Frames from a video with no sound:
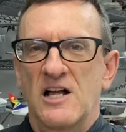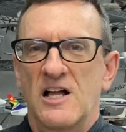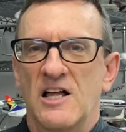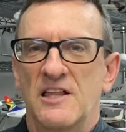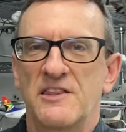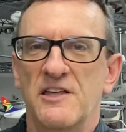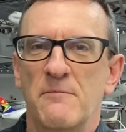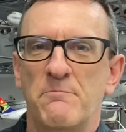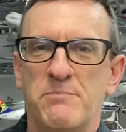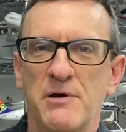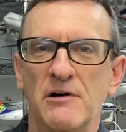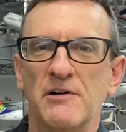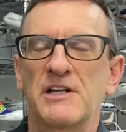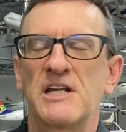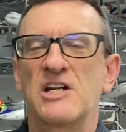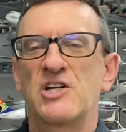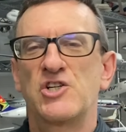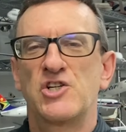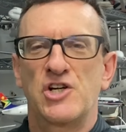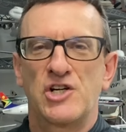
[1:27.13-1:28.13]
the ability
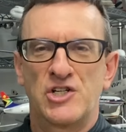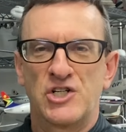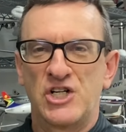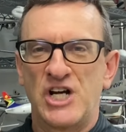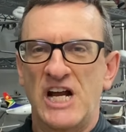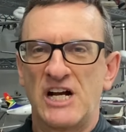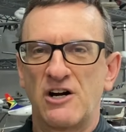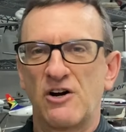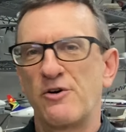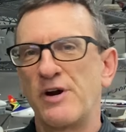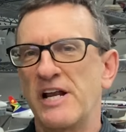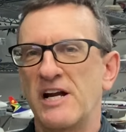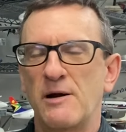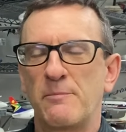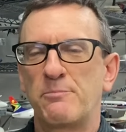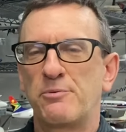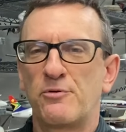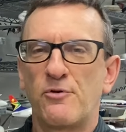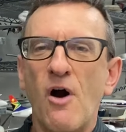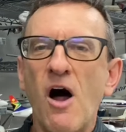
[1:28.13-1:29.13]
to generate a
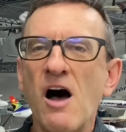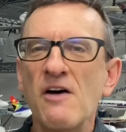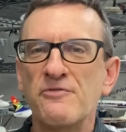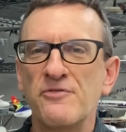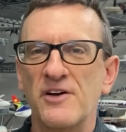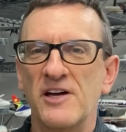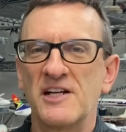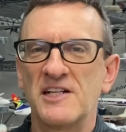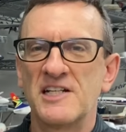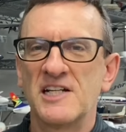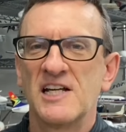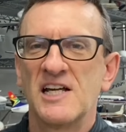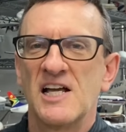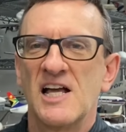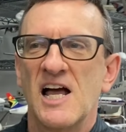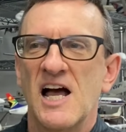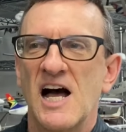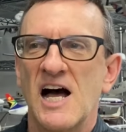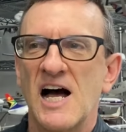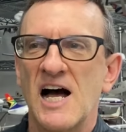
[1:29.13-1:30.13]
profit
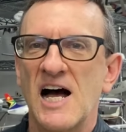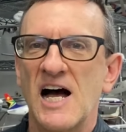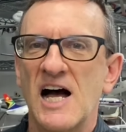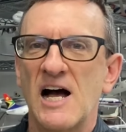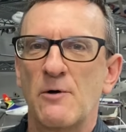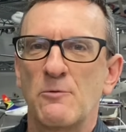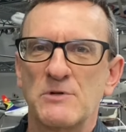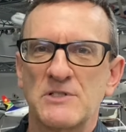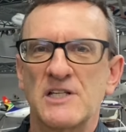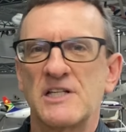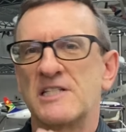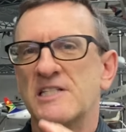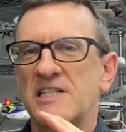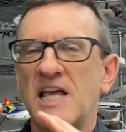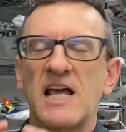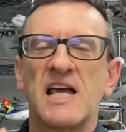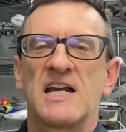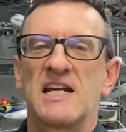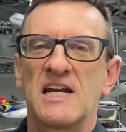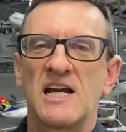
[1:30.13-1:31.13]
uh, was a
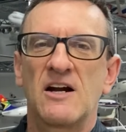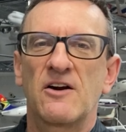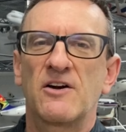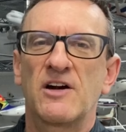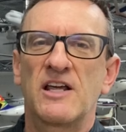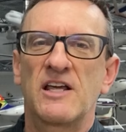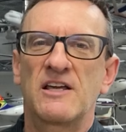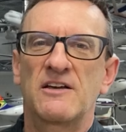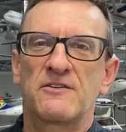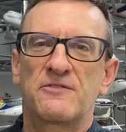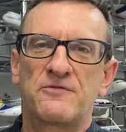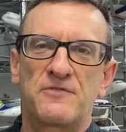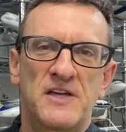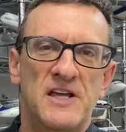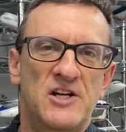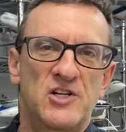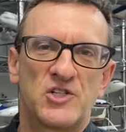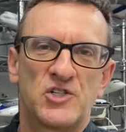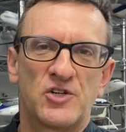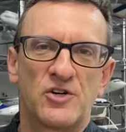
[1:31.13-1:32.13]
secondary
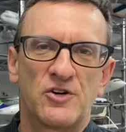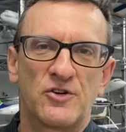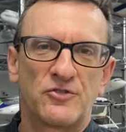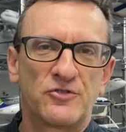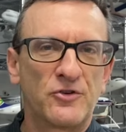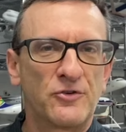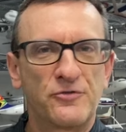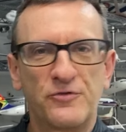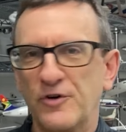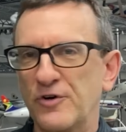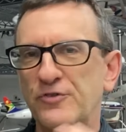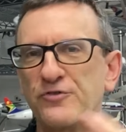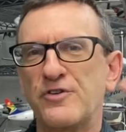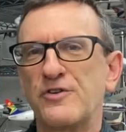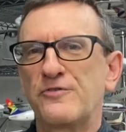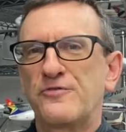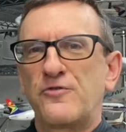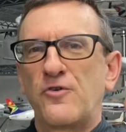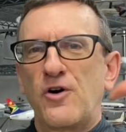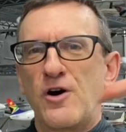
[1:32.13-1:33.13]
feature. So, first
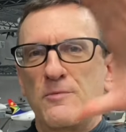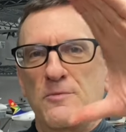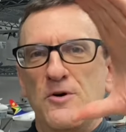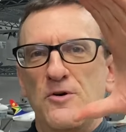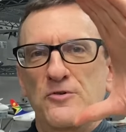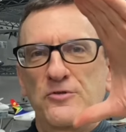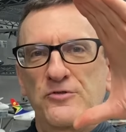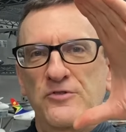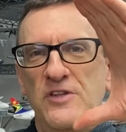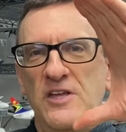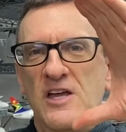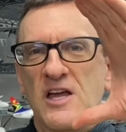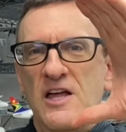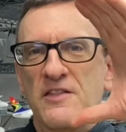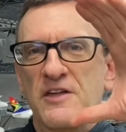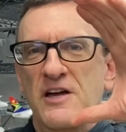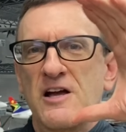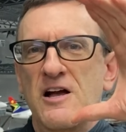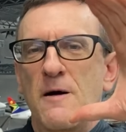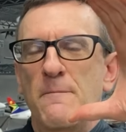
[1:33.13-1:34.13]
and foremost,
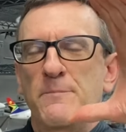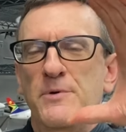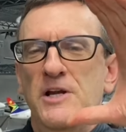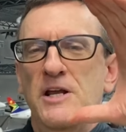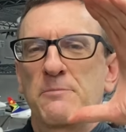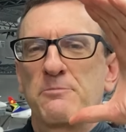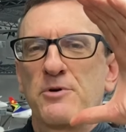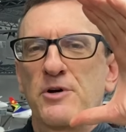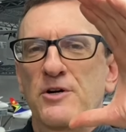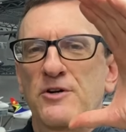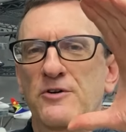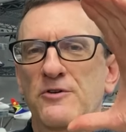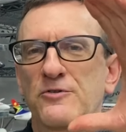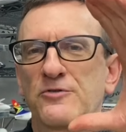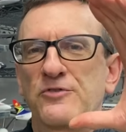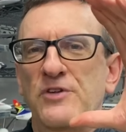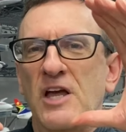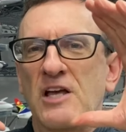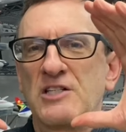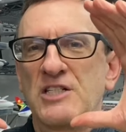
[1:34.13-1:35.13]
the company
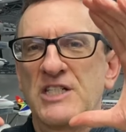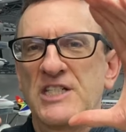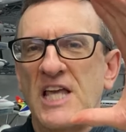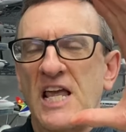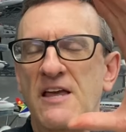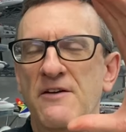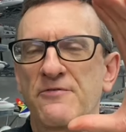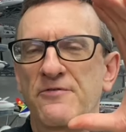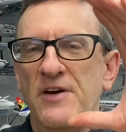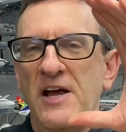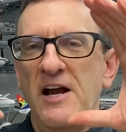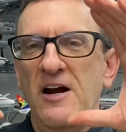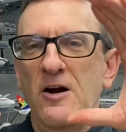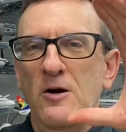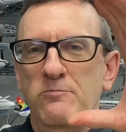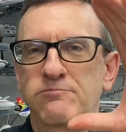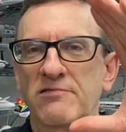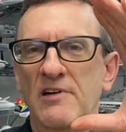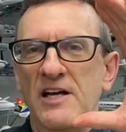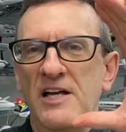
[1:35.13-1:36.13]
produced safe
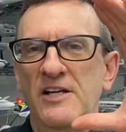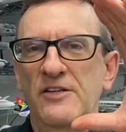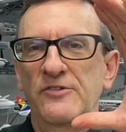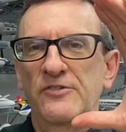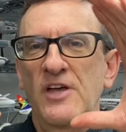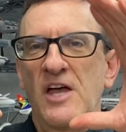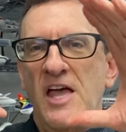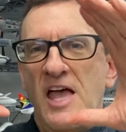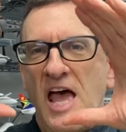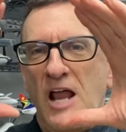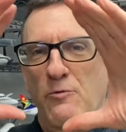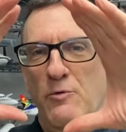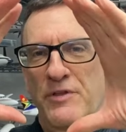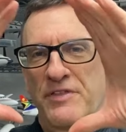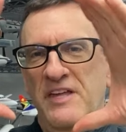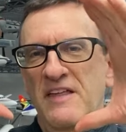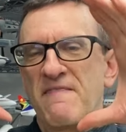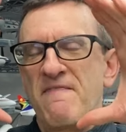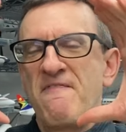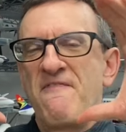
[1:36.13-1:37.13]
airplanes. And
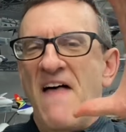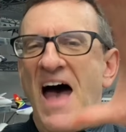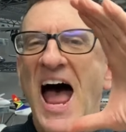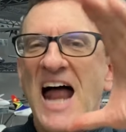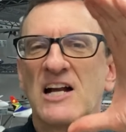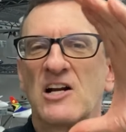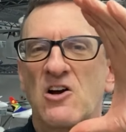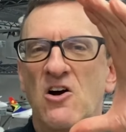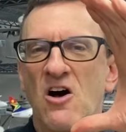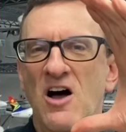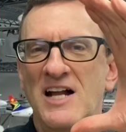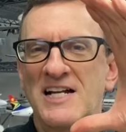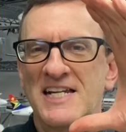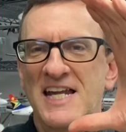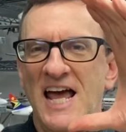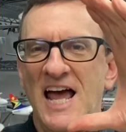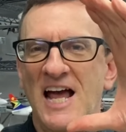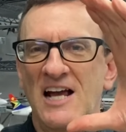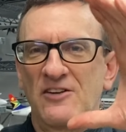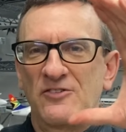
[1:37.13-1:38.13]
within that
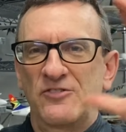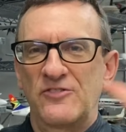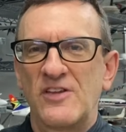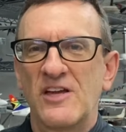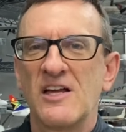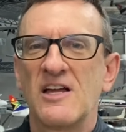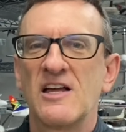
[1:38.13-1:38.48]
context,